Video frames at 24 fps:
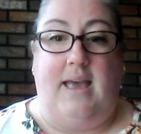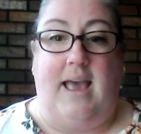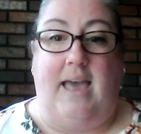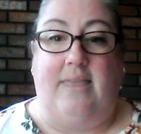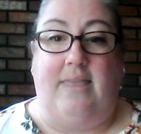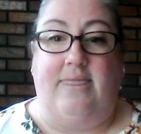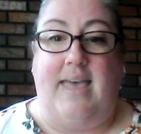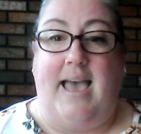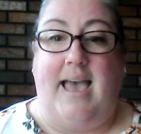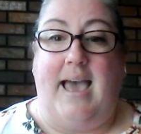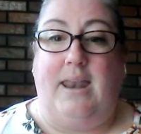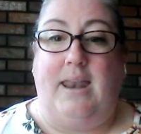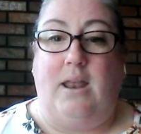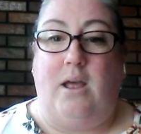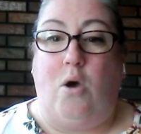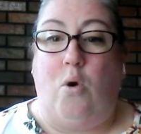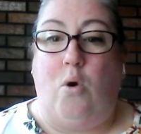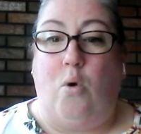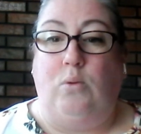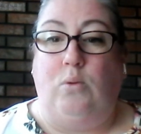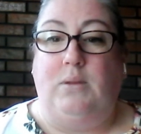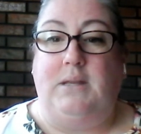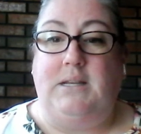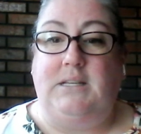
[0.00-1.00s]
and that
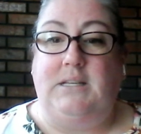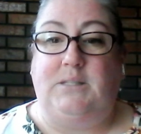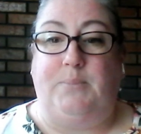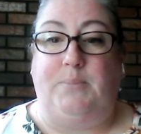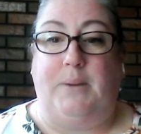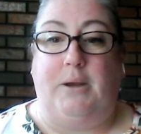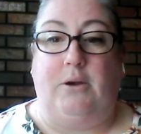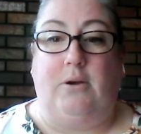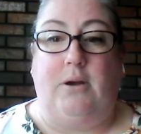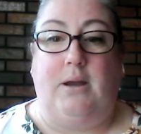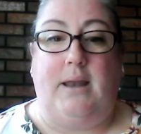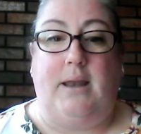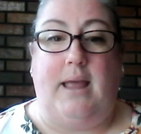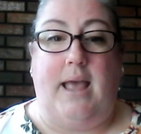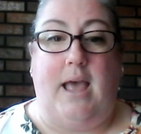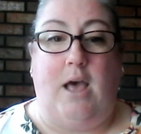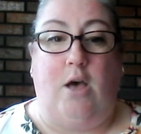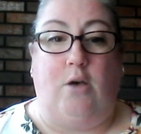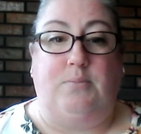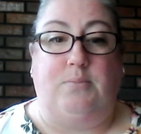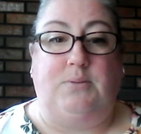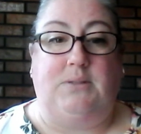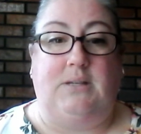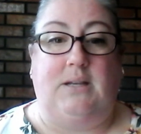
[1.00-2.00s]
Holy Spirit
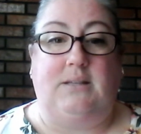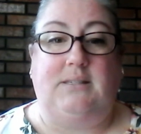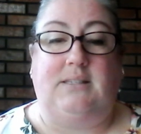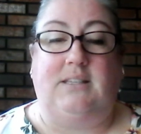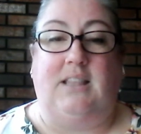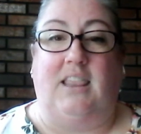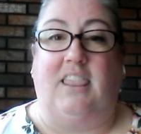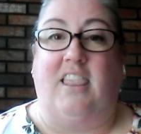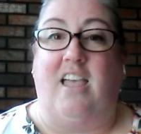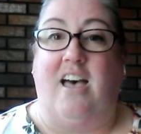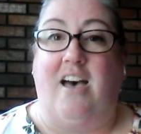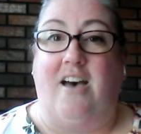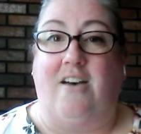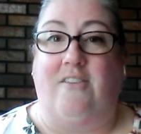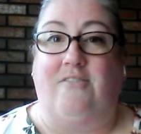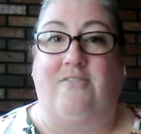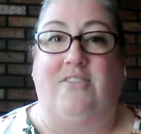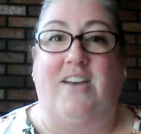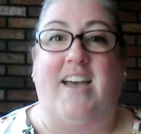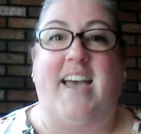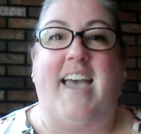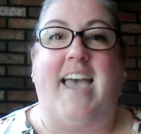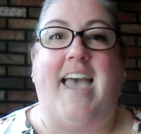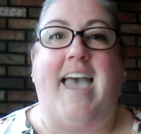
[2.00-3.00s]
helps us love
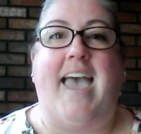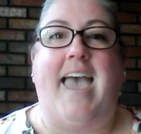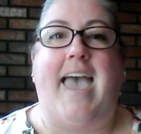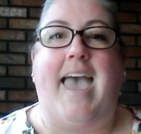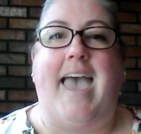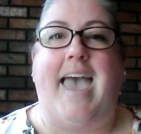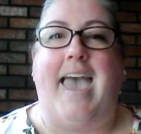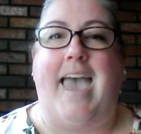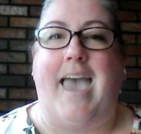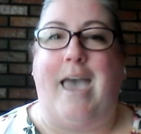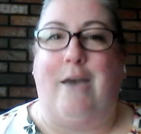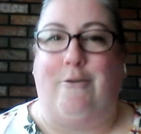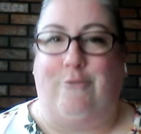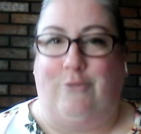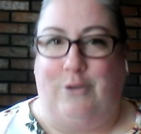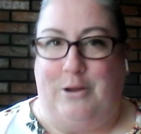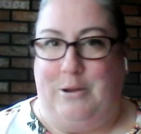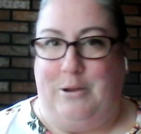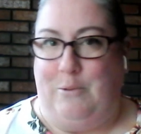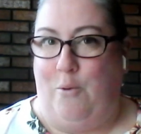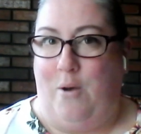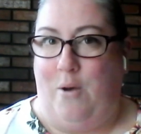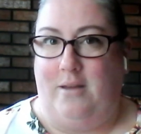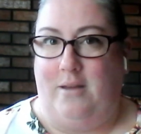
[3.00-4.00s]

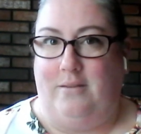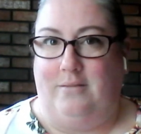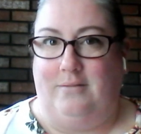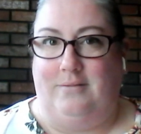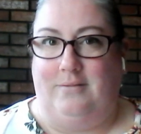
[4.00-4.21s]
everyone.